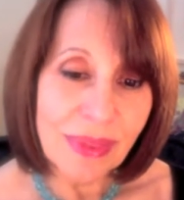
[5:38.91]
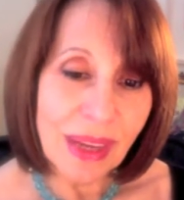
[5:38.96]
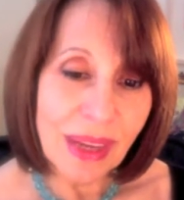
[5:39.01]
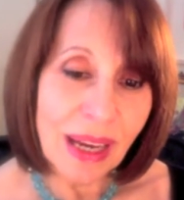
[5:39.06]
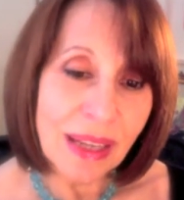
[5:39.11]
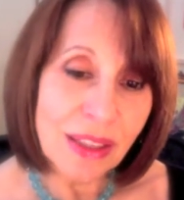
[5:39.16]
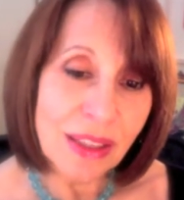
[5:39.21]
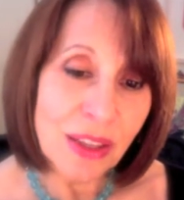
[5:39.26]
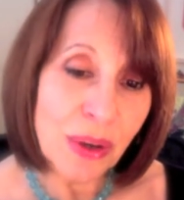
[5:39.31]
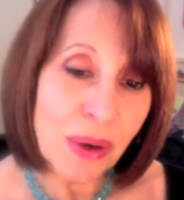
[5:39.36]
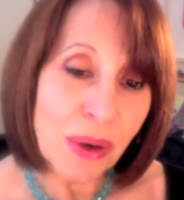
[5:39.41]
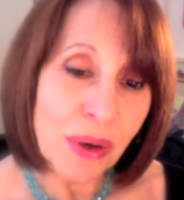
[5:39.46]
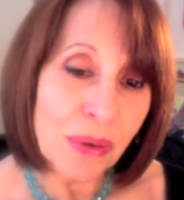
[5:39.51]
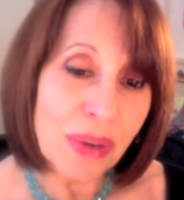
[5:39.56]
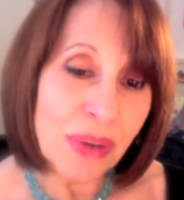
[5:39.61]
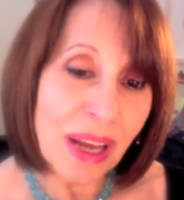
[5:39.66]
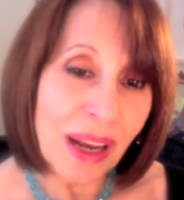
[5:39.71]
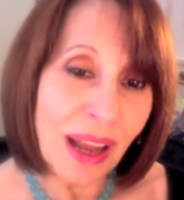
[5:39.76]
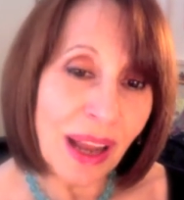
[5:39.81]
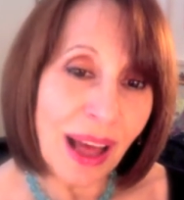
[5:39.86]
Until I
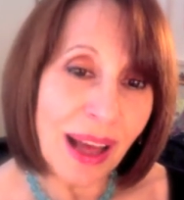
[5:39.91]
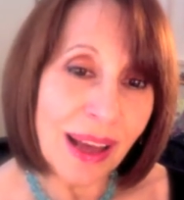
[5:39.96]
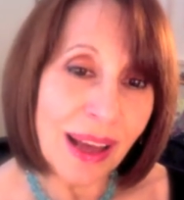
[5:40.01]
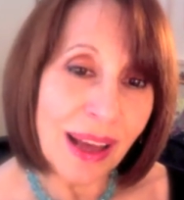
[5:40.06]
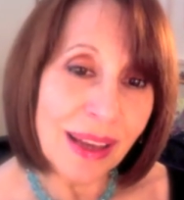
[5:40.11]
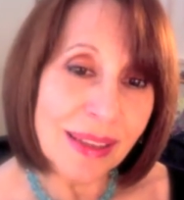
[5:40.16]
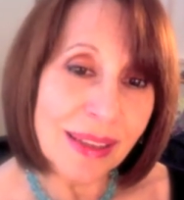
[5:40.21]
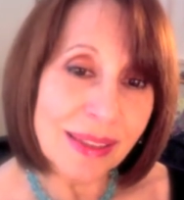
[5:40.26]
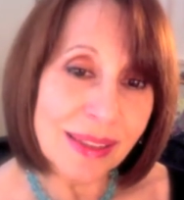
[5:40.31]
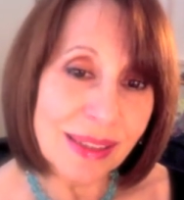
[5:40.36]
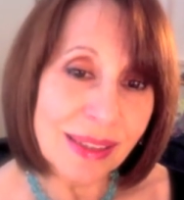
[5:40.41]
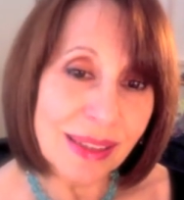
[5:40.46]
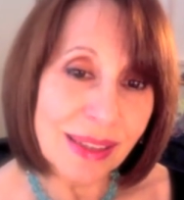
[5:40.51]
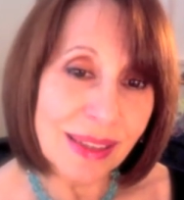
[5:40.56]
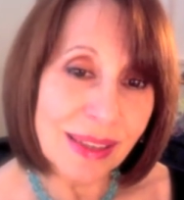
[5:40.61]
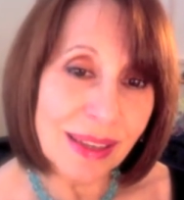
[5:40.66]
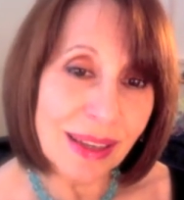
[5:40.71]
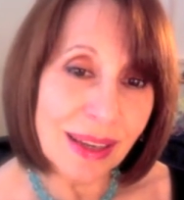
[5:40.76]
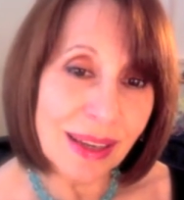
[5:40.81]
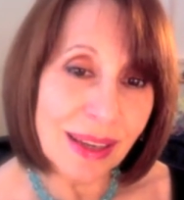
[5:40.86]
realized
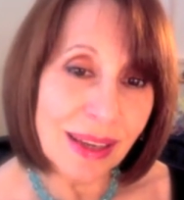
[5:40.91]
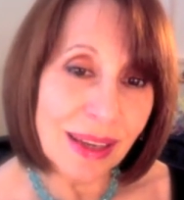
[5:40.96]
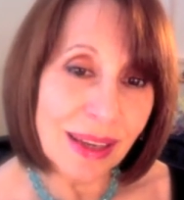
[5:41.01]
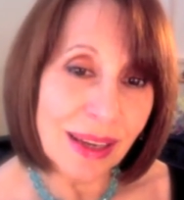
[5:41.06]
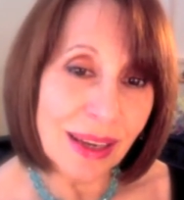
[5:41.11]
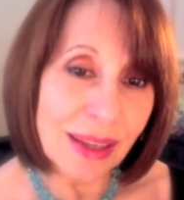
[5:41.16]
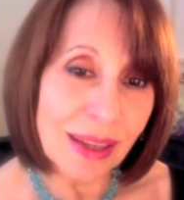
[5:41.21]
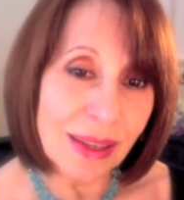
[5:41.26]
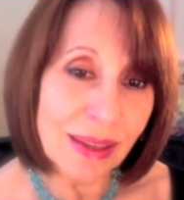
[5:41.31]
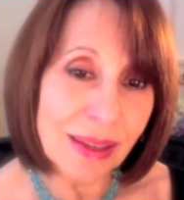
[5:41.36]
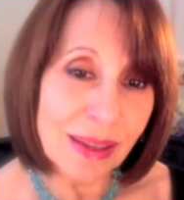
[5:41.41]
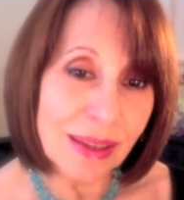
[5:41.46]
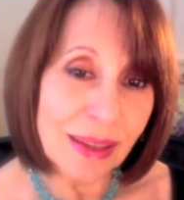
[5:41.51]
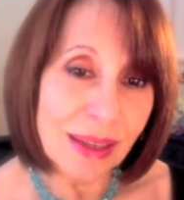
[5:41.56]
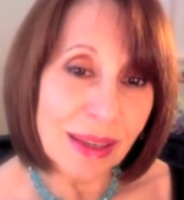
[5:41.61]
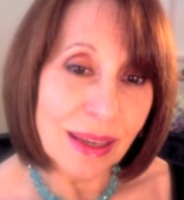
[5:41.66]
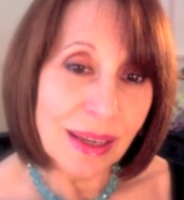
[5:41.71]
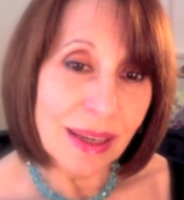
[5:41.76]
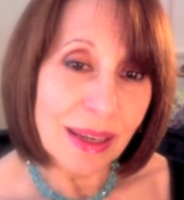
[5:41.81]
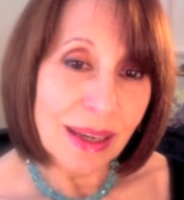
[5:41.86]
that uh, it
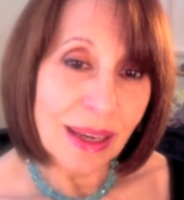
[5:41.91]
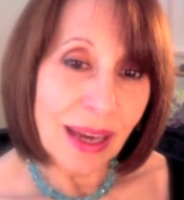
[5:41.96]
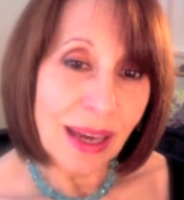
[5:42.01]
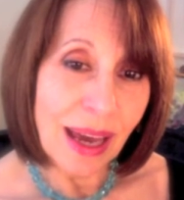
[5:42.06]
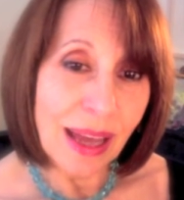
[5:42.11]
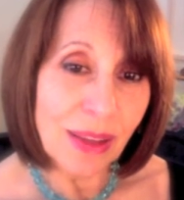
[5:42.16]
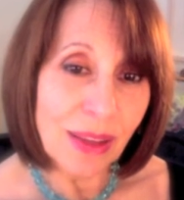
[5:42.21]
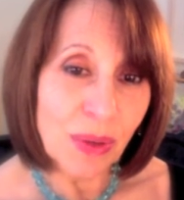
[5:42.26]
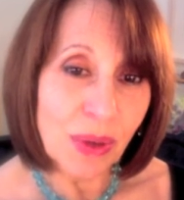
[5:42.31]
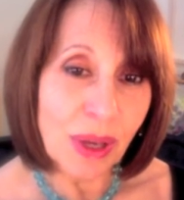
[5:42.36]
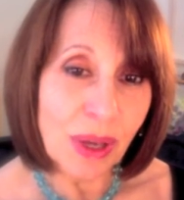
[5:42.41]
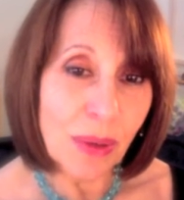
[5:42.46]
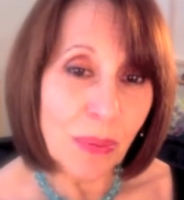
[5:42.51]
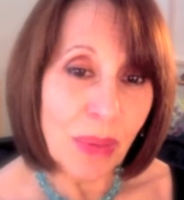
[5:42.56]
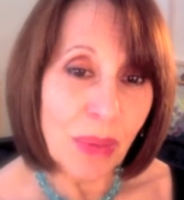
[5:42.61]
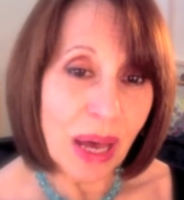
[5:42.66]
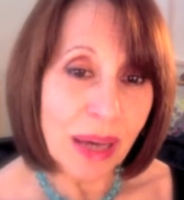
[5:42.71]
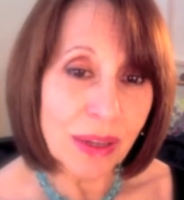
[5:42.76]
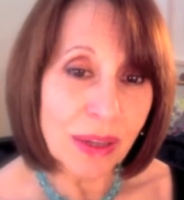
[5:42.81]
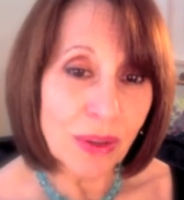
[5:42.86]
had to come
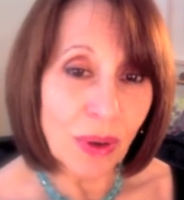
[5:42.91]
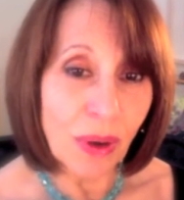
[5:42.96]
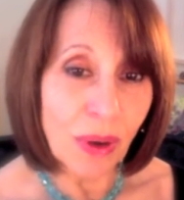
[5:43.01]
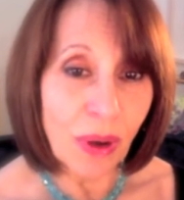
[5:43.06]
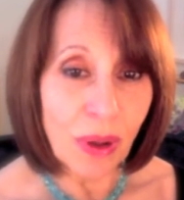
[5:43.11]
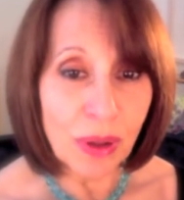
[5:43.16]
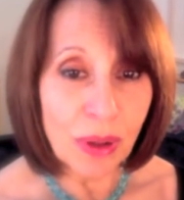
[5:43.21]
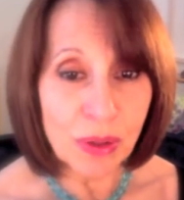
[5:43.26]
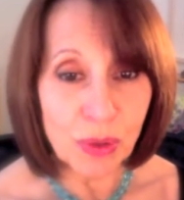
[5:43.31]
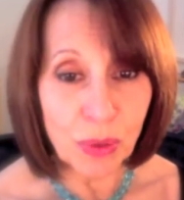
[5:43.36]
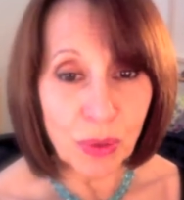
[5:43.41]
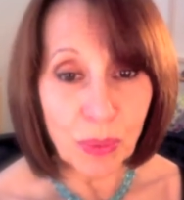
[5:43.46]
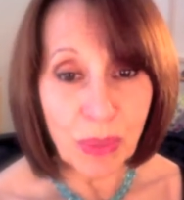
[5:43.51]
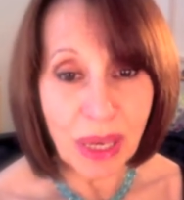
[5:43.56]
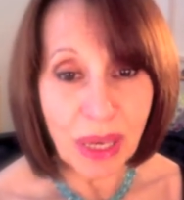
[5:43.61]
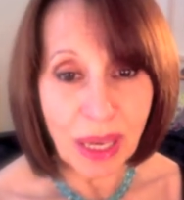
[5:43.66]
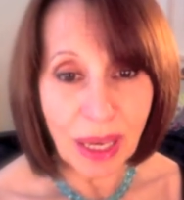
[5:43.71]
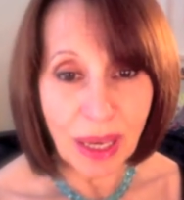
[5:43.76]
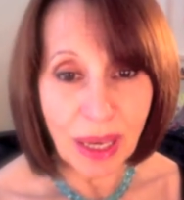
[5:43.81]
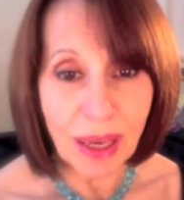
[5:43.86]
back all to
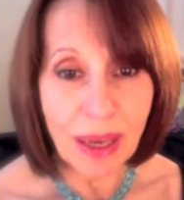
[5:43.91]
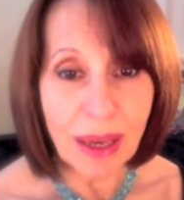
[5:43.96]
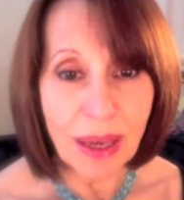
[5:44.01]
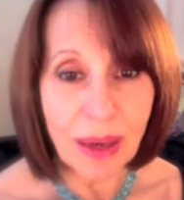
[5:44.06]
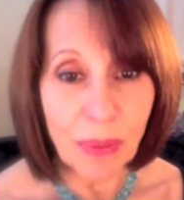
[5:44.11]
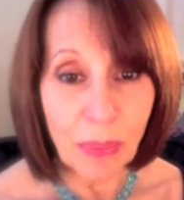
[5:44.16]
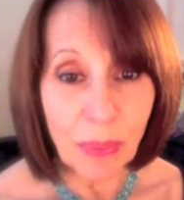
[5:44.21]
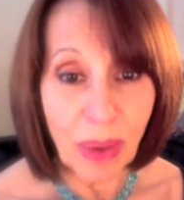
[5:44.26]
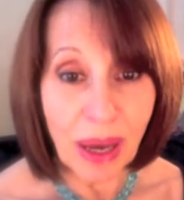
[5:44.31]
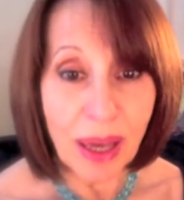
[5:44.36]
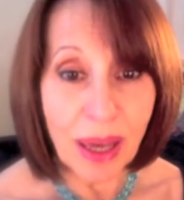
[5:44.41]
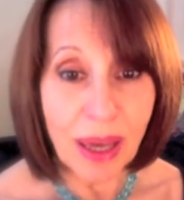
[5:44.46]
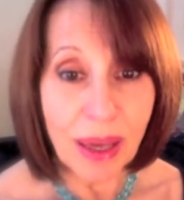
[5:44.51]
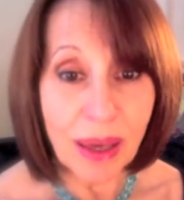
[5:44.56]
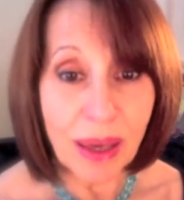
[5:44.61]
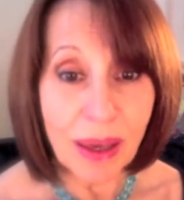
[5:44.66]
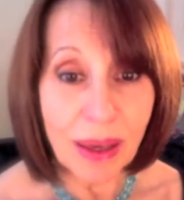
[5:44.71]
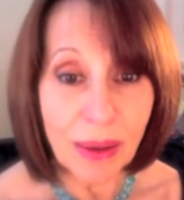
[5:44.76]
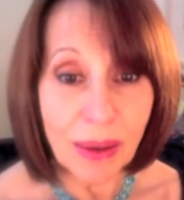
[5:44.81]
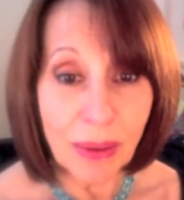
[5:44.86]
me by
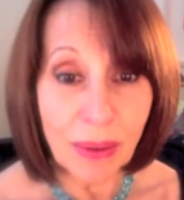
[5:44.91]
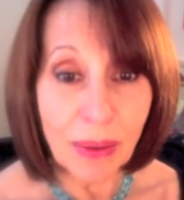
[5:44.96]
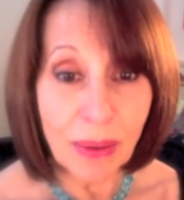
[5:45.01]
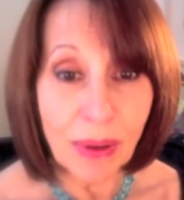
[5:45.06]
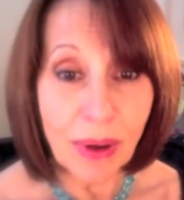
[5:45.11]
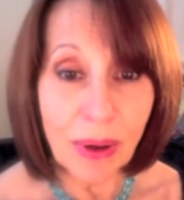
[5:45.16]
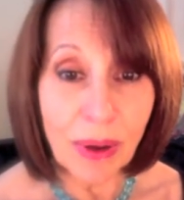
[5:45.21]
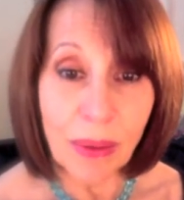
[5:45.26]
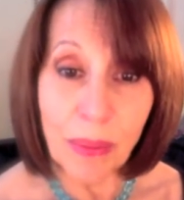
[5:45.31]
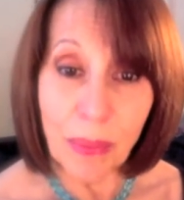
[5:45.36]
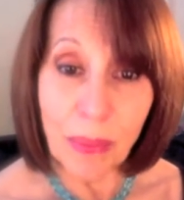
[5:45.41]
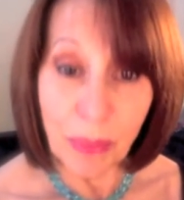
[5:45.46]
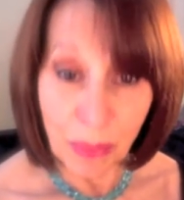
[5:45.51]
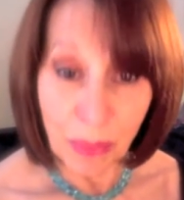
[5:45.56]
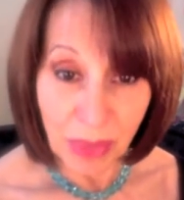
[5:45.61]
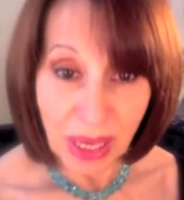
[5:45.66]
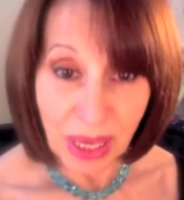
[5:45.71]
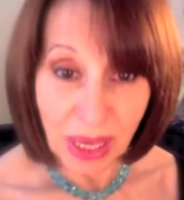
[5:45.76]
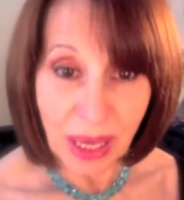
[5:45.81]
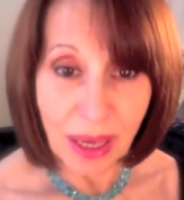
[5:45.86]

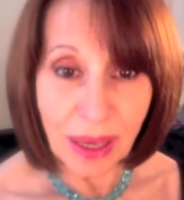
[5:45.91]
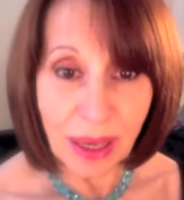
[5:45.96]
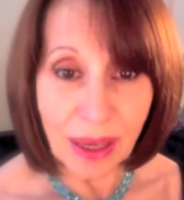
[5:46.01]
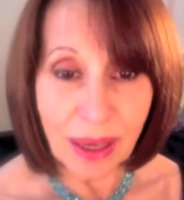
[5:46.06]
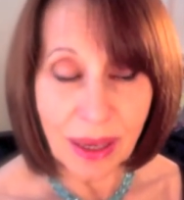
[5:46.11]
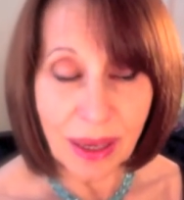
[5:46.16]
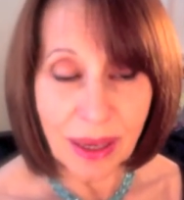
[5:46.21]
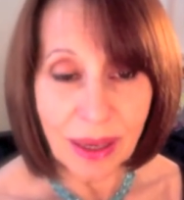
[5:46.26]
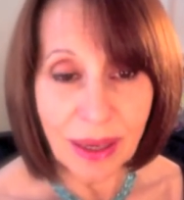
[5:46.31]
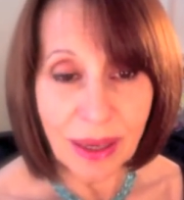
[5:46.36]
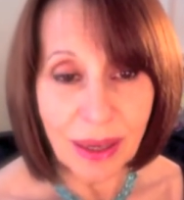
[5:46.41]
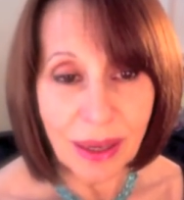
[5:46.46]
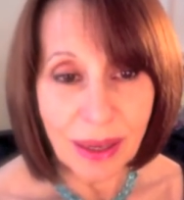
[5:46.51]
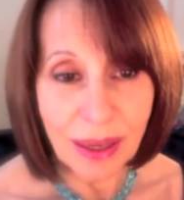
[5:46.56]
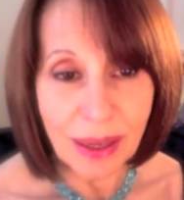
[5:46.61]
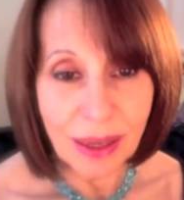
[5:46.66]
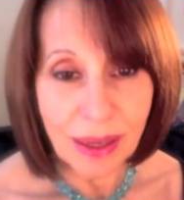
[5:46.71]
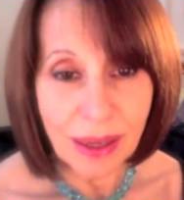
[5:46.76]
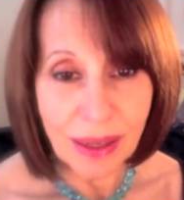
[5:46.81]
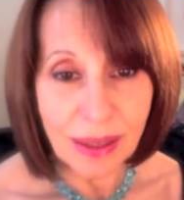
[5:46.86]
me,
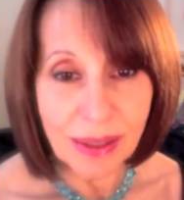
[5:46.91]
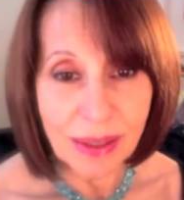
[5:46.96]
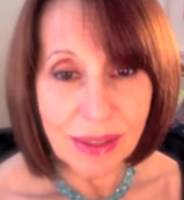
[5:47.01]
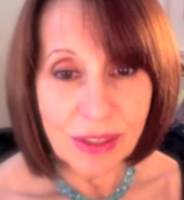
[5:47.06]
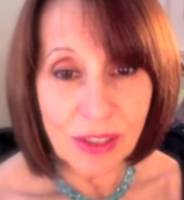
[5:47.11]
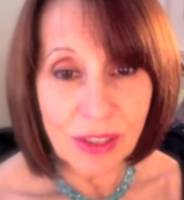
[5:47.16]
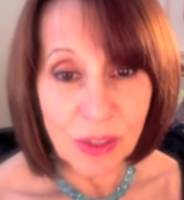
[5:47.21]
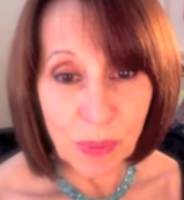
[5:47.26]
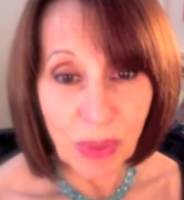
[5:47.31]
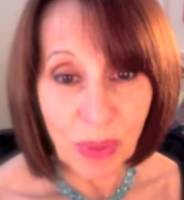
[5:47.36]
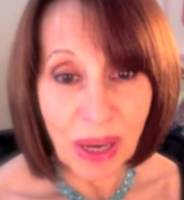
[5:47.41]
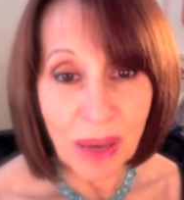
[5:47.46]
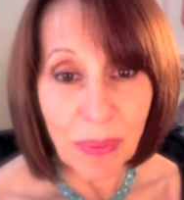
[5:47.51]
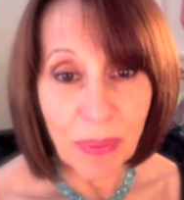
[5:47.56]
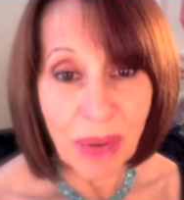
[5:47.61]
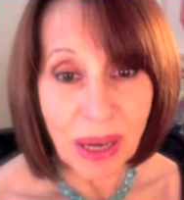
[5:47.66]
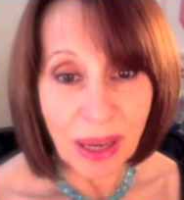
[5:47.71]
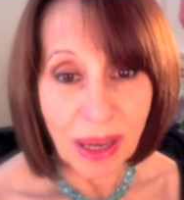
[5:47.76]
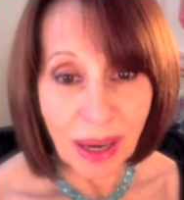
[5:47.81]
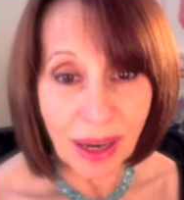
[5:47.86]
just by
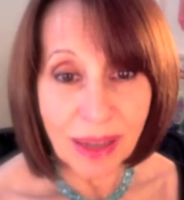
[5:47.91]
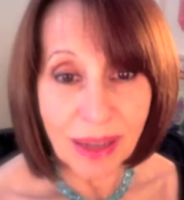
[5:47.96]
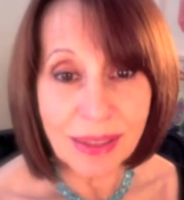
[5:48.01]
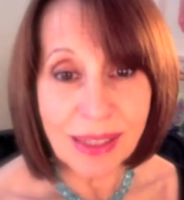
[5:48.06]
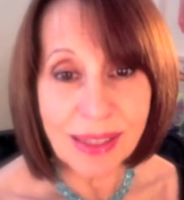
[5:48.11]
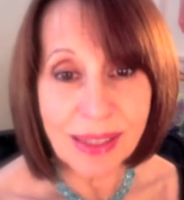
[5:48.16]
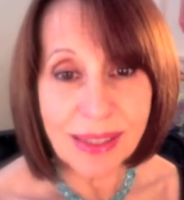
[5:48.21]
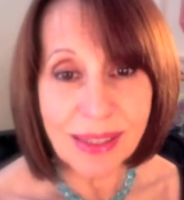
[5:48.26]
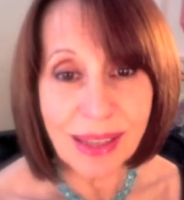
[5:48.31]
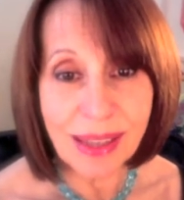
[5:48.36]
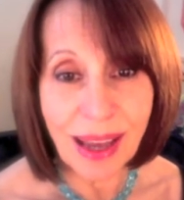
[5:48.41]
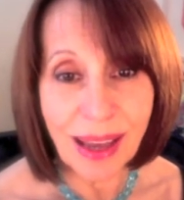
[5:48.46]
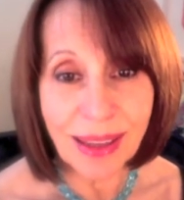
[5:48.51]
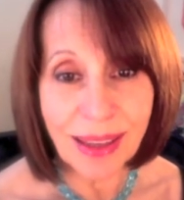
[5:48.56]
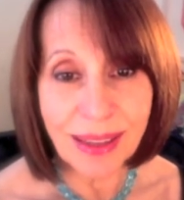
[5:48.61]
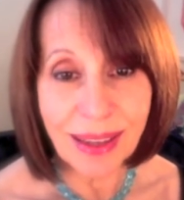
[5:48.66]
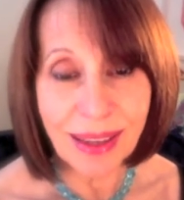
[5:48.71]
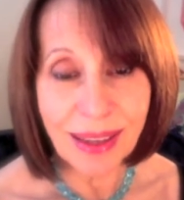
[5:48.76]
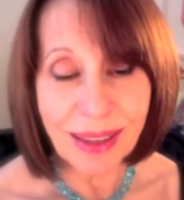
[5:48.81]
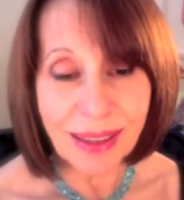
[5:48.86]
my
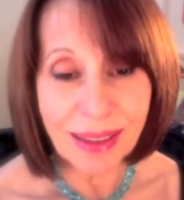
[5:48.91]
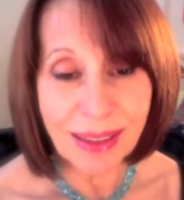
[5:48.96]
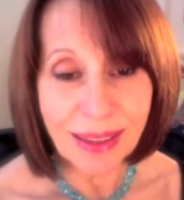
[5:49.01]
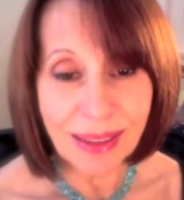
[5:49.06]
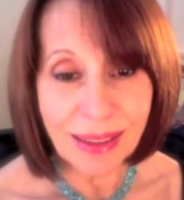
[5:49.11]
understanding.